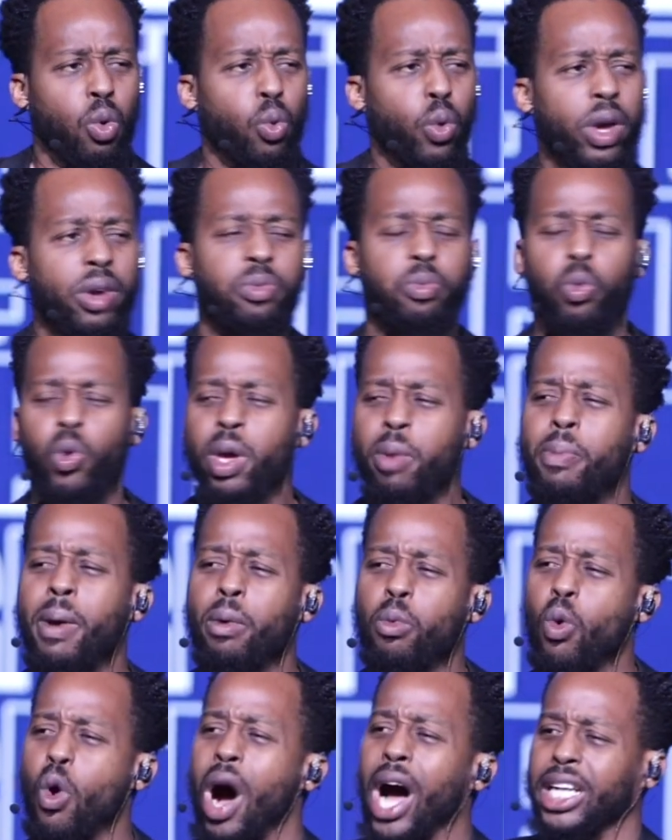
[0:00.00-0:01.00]
we've, we've
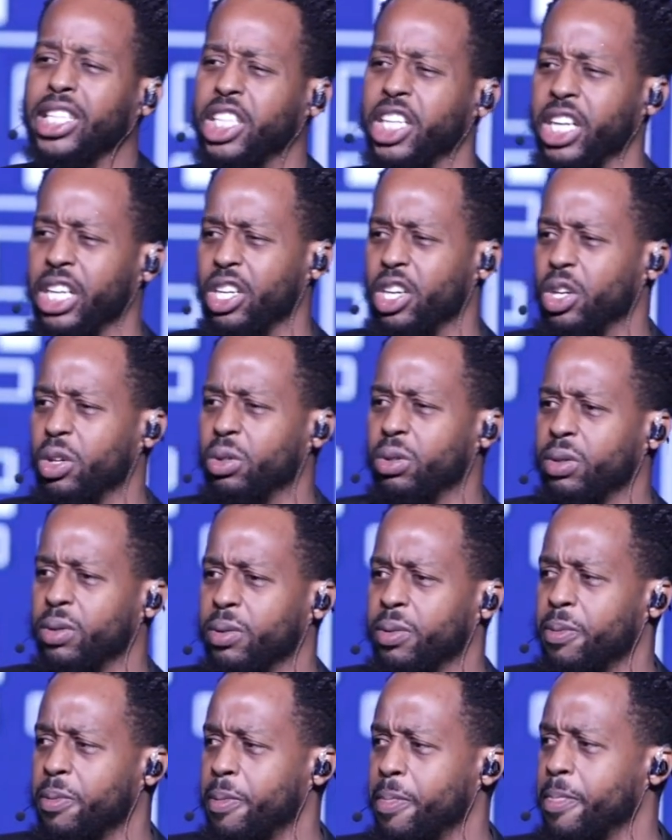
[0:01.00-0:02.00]
been watching you,
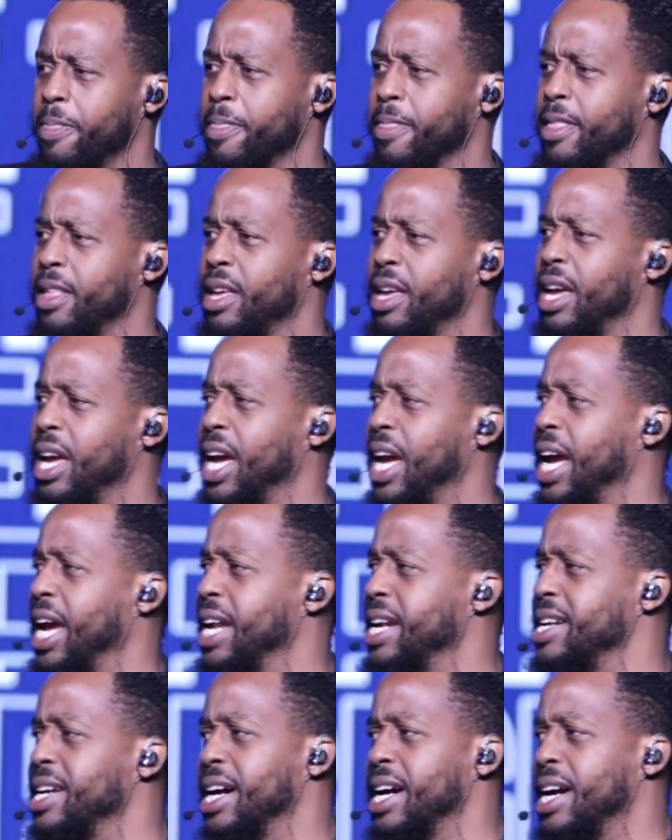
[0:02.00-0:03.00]
and